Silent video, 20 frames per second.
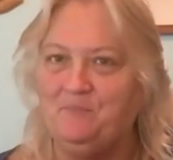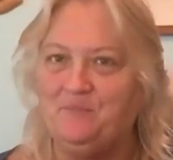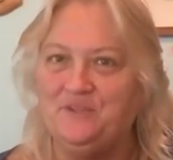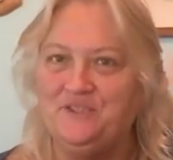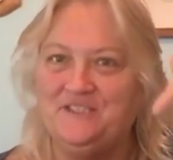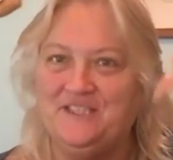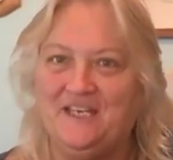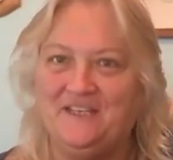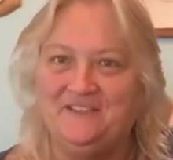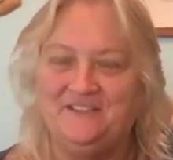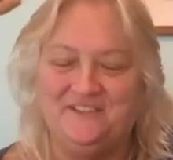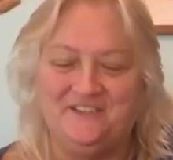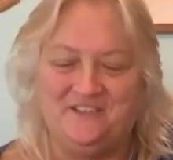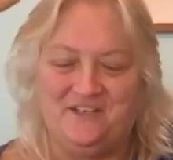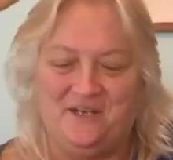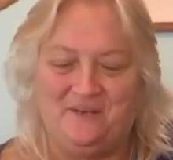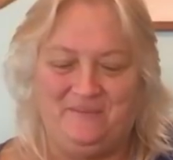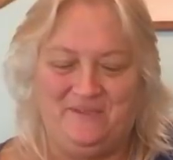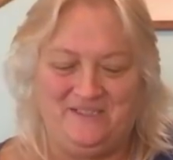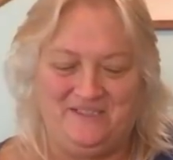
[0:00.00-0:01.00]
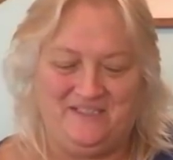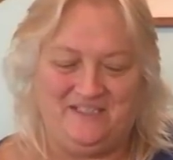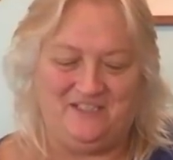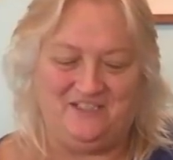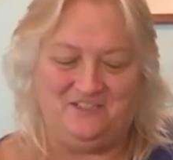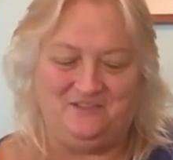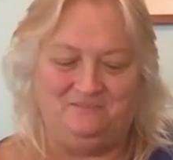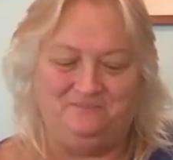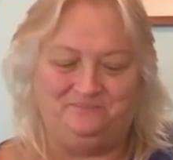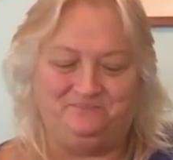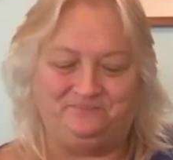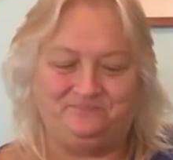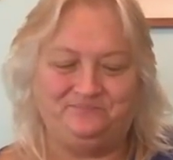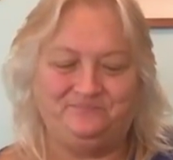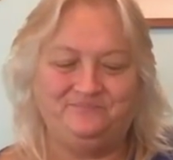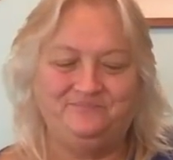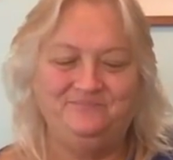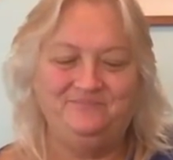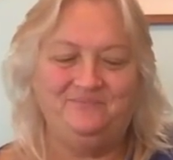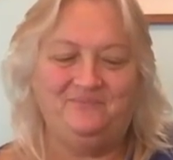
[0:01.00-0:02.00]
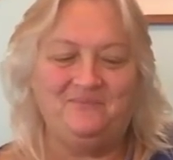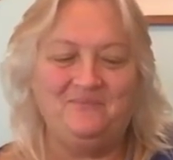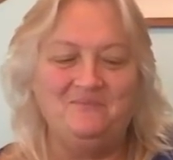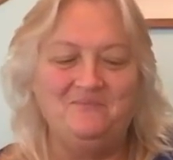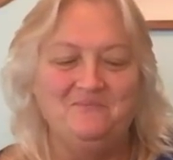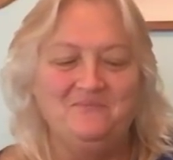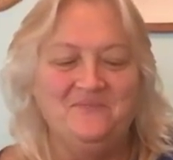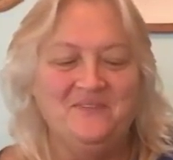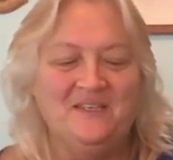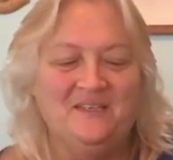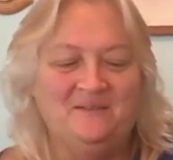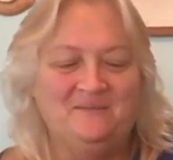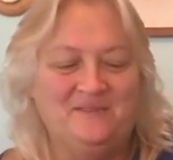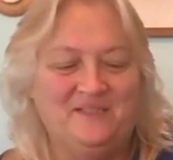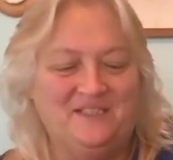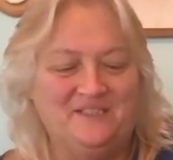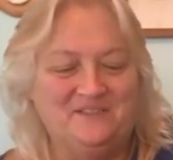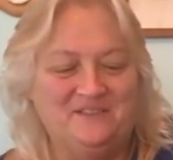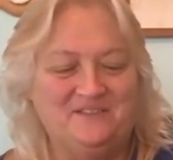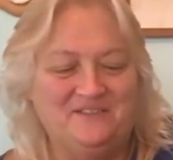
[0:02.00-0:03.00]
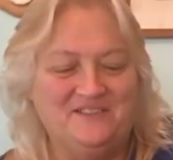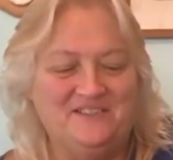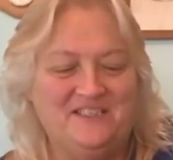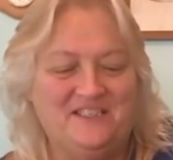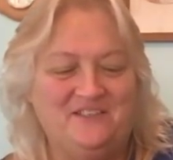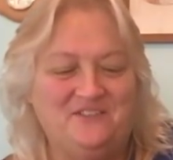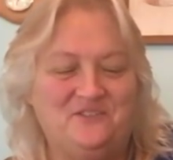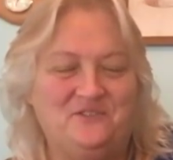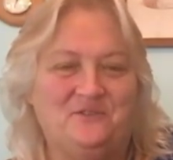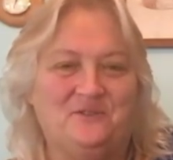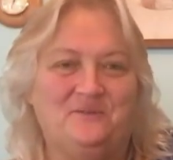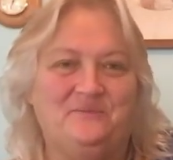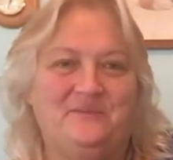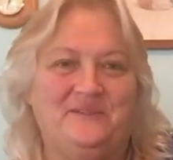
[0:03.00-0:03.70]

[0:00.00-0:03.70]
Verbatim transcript: Put it down in the comment section. But that's what I was saying to her.